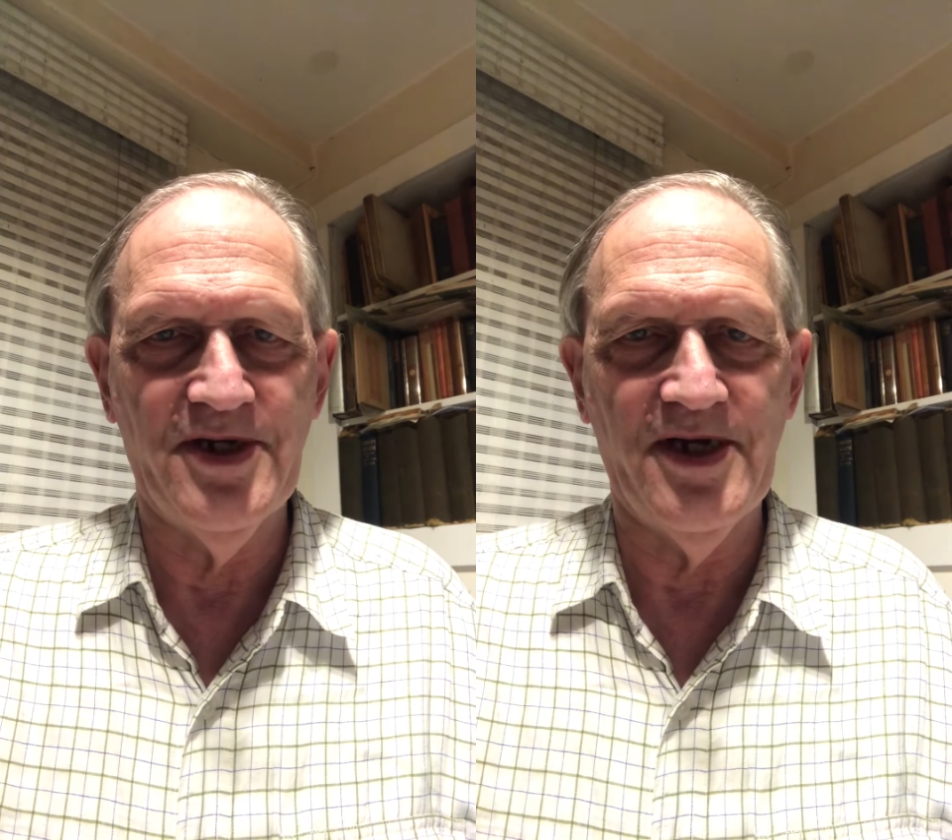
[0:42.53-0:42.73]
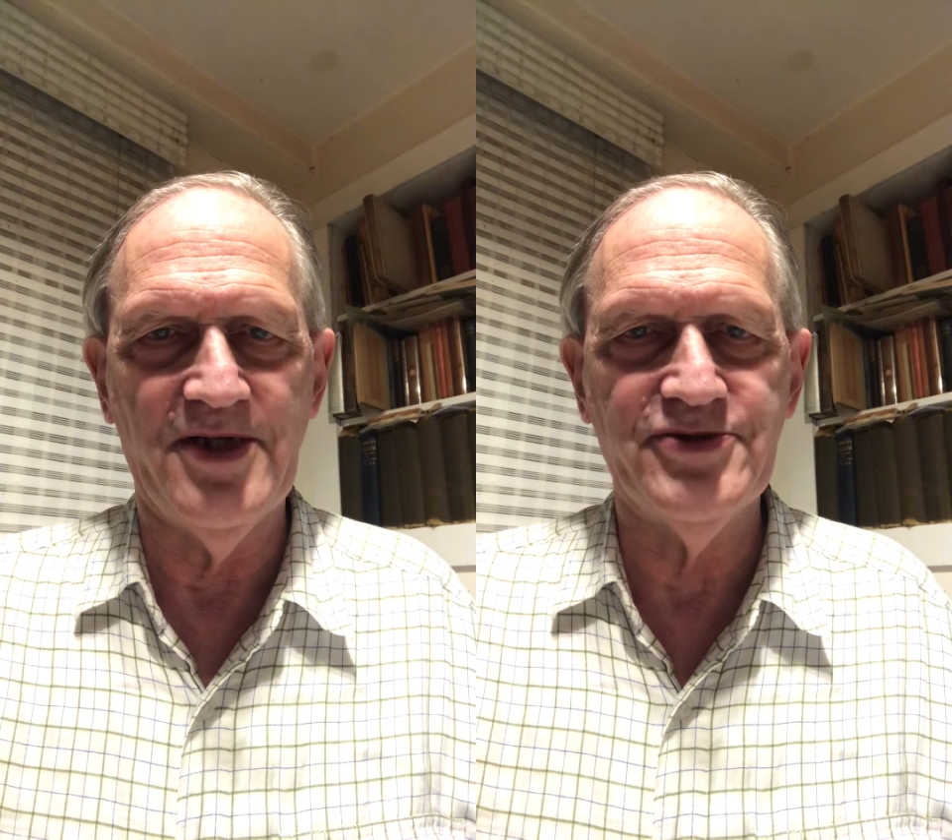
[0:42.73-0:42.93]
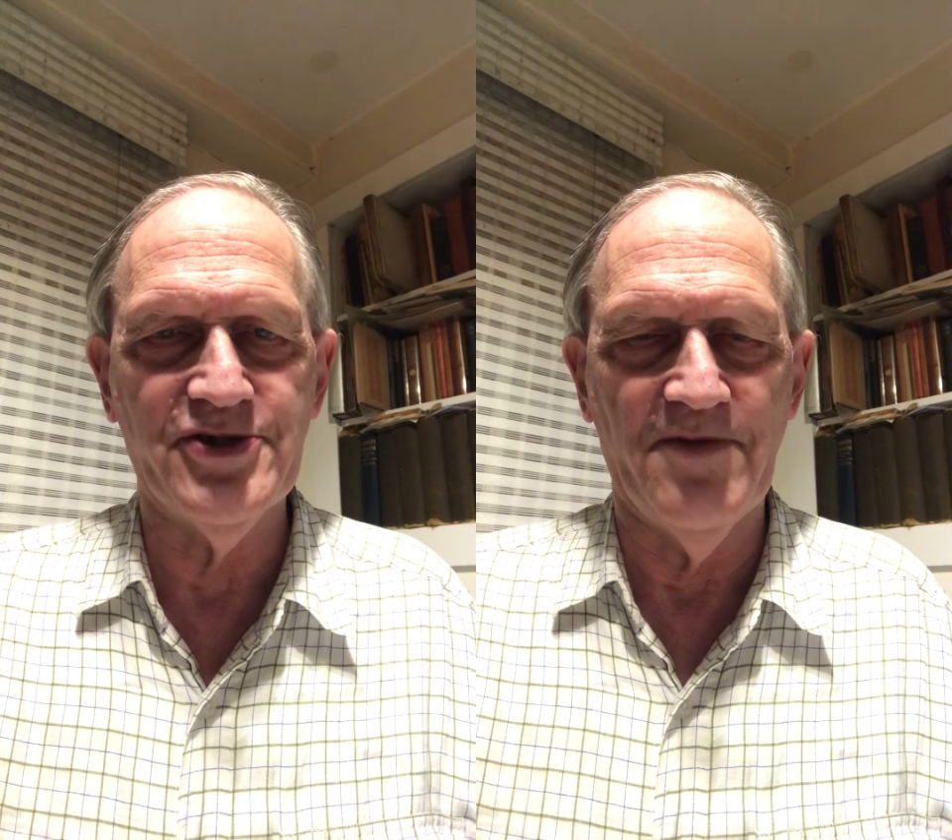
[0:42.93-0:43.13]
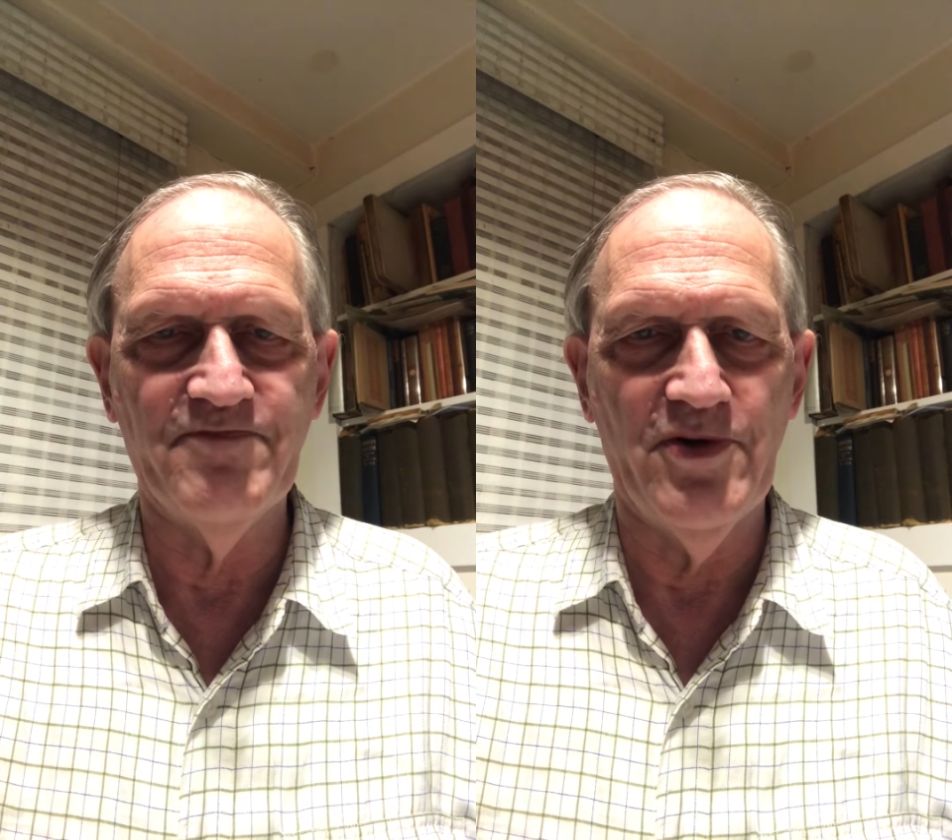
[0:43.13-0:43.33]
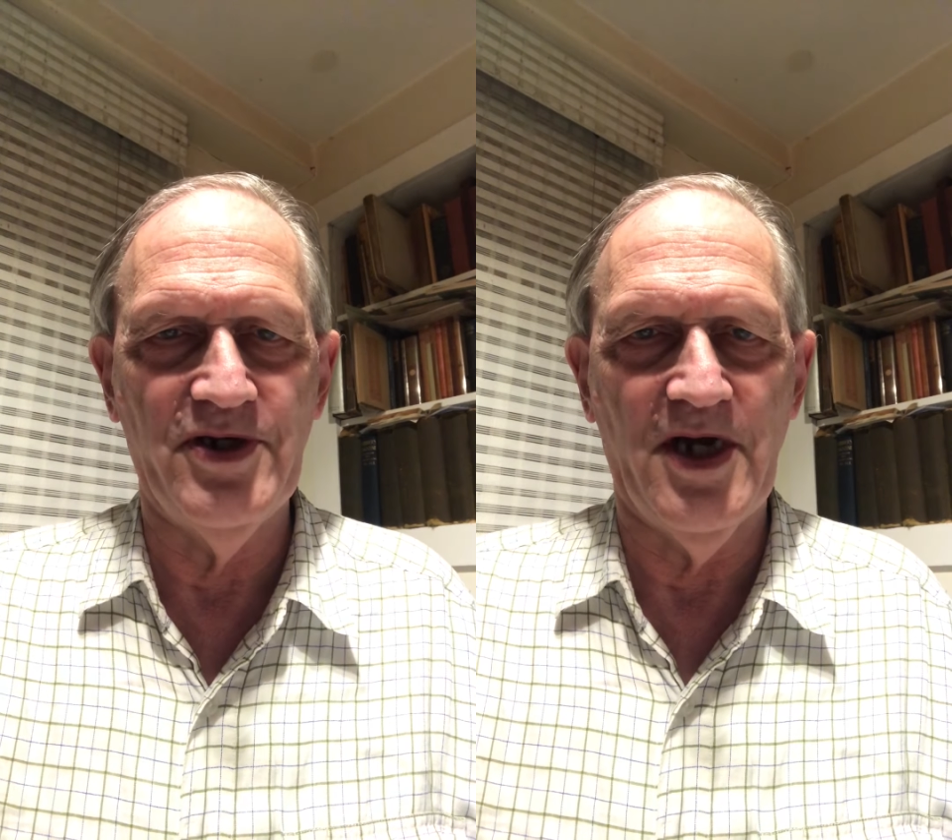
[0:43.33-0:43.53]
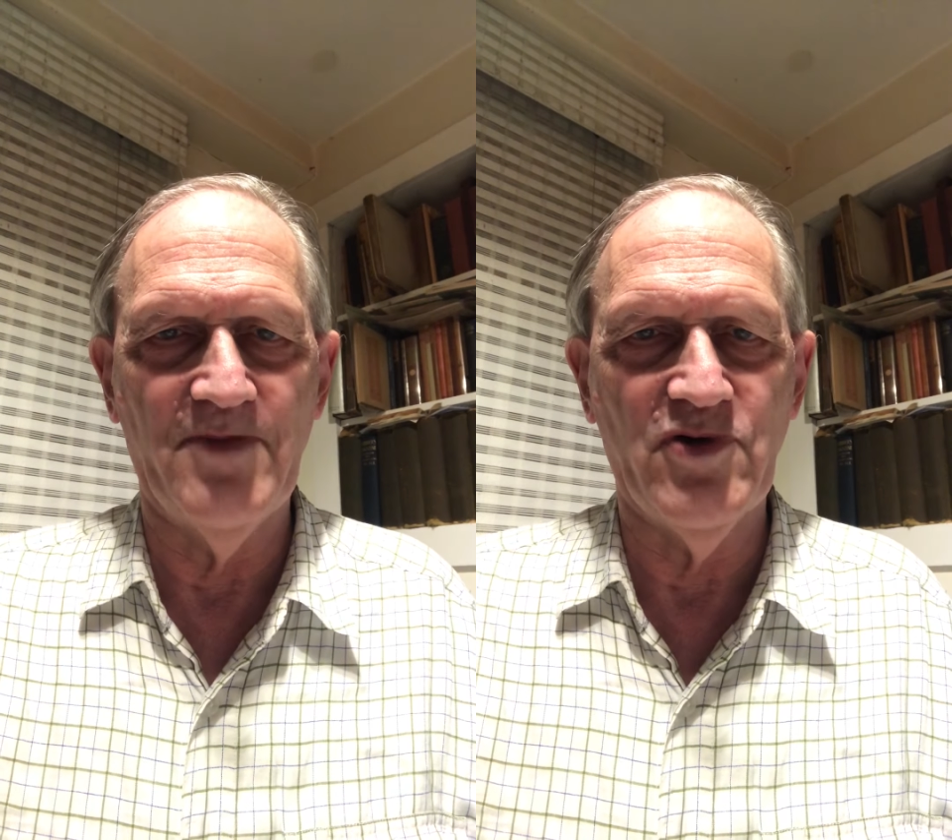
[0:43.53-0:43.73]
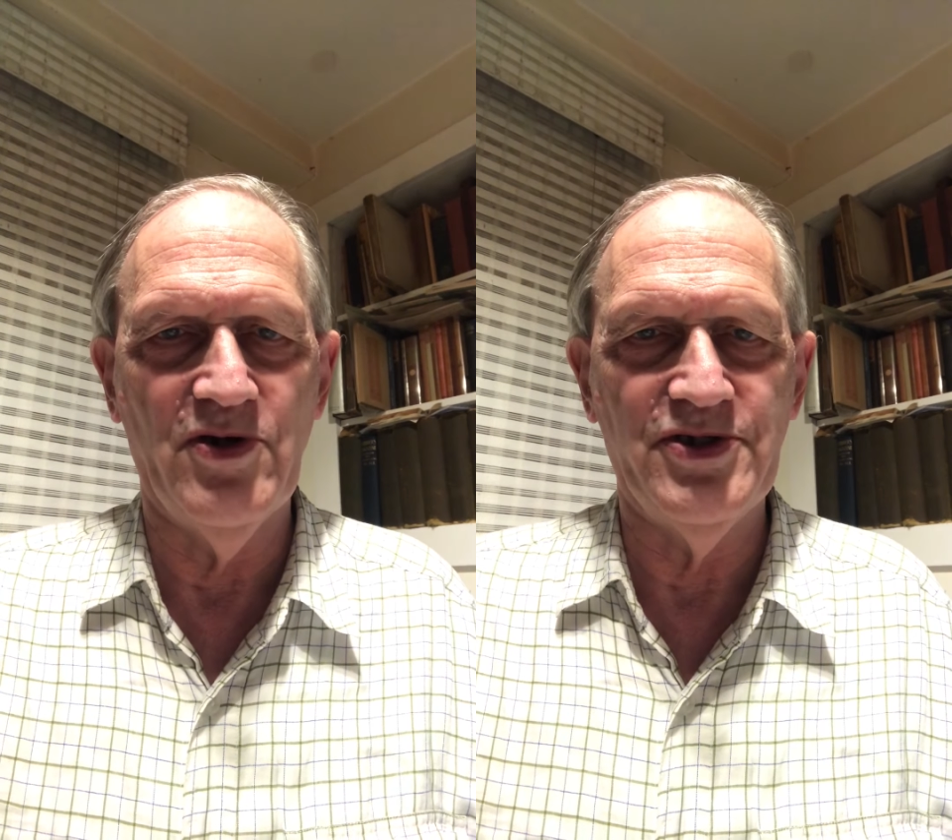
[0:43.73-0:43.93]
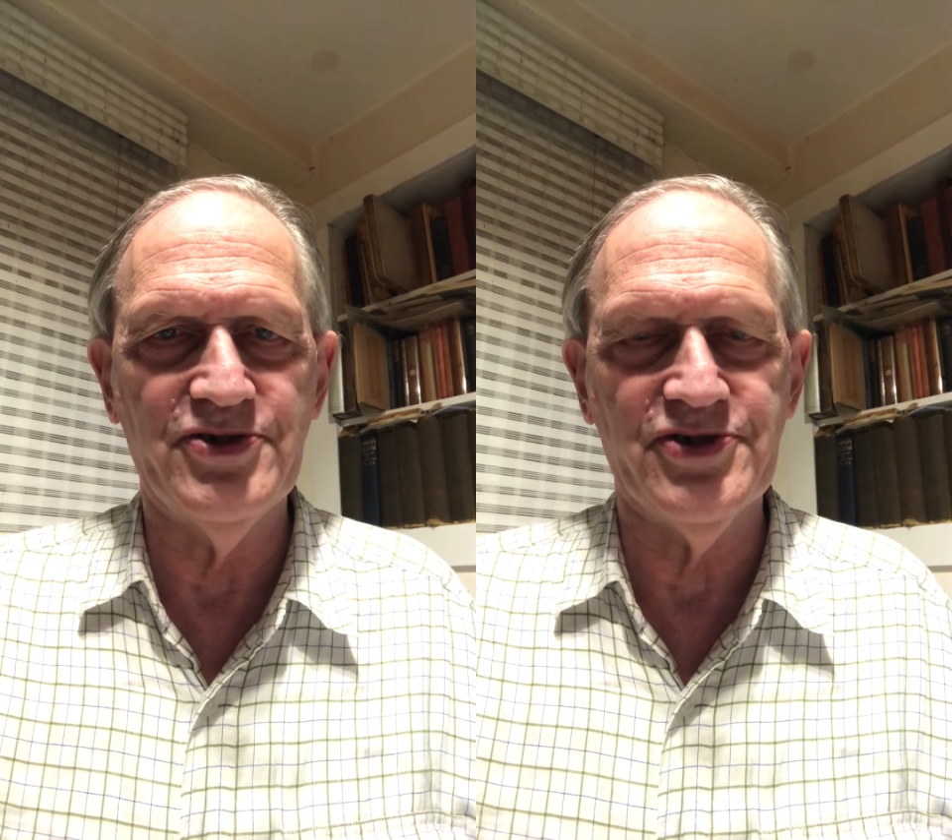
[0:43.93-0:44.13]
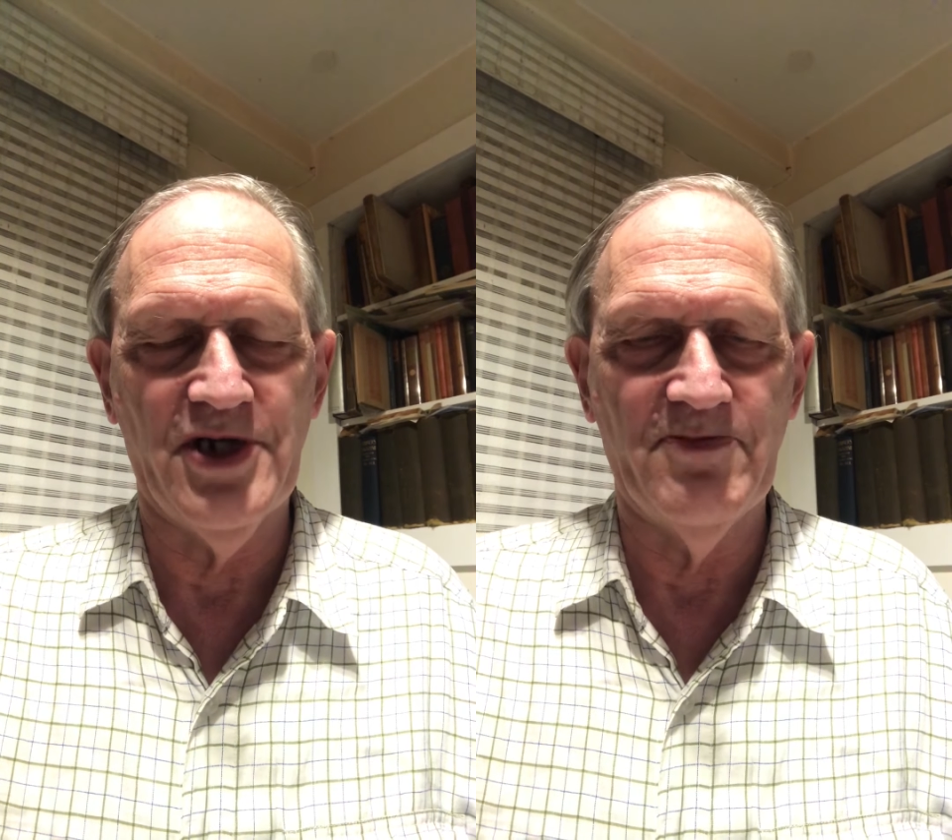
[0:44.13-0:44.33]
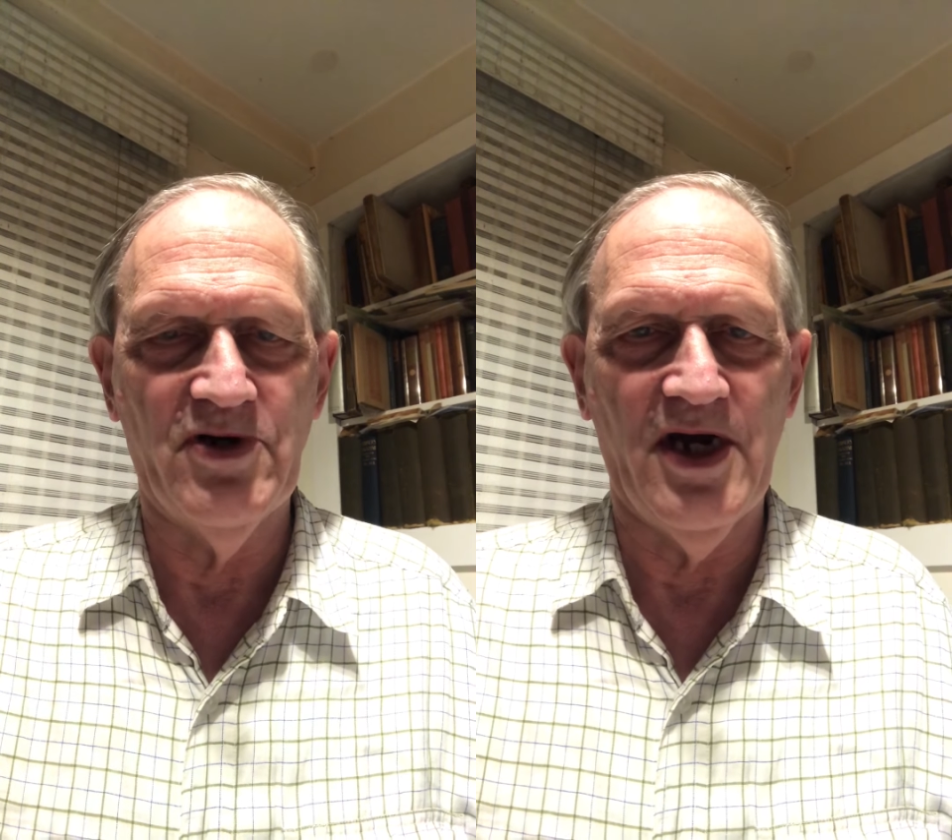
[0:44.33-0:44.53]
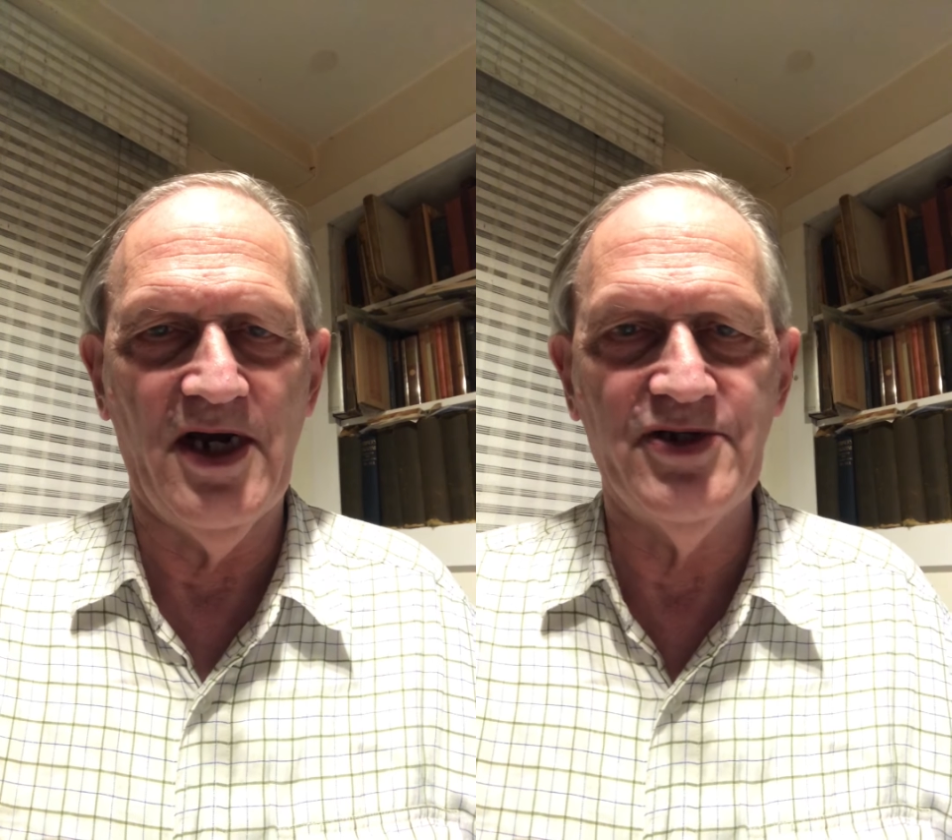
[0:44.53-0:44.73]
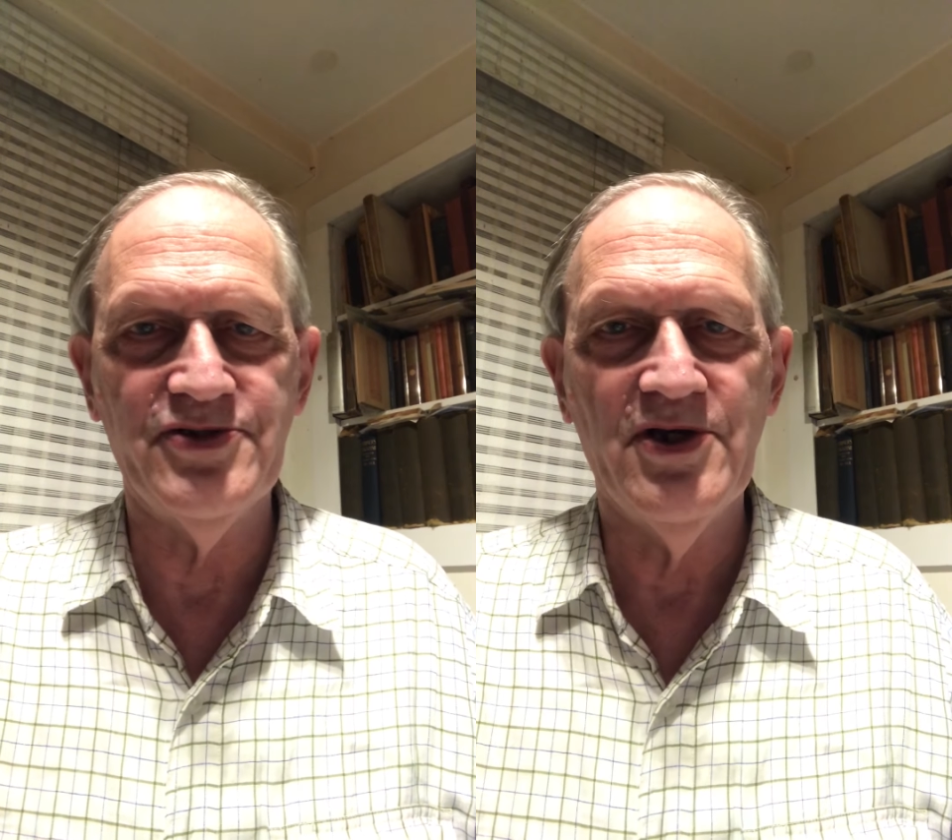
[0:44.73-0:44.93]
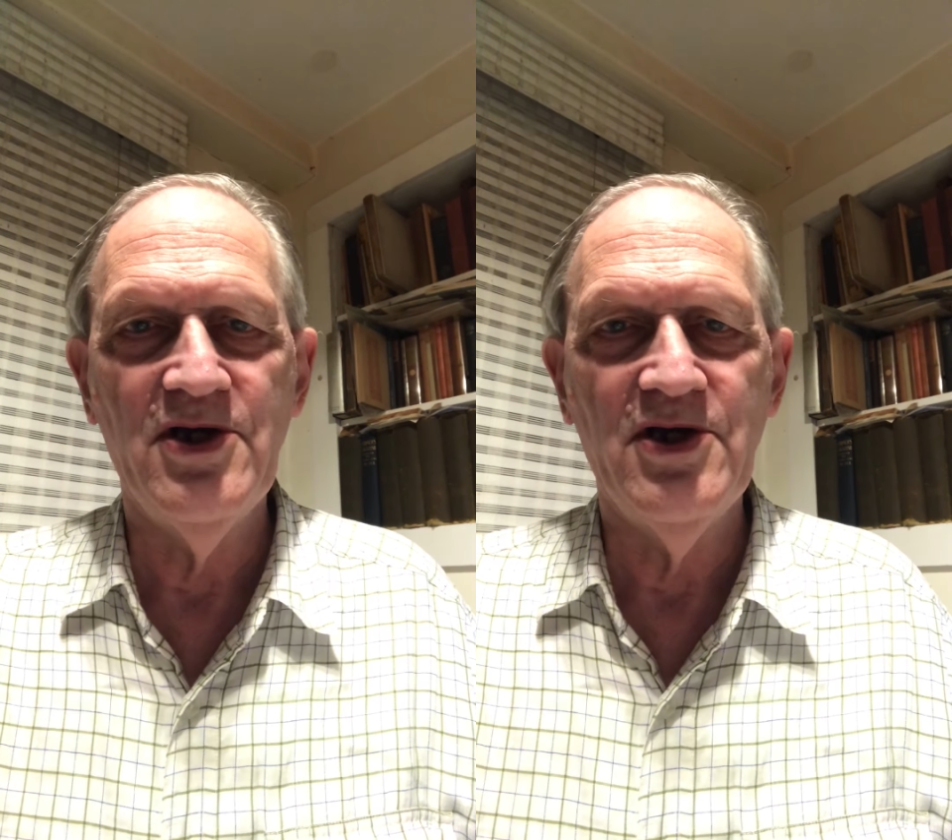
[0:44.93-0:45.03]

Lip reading: and at some point I'm going to summarize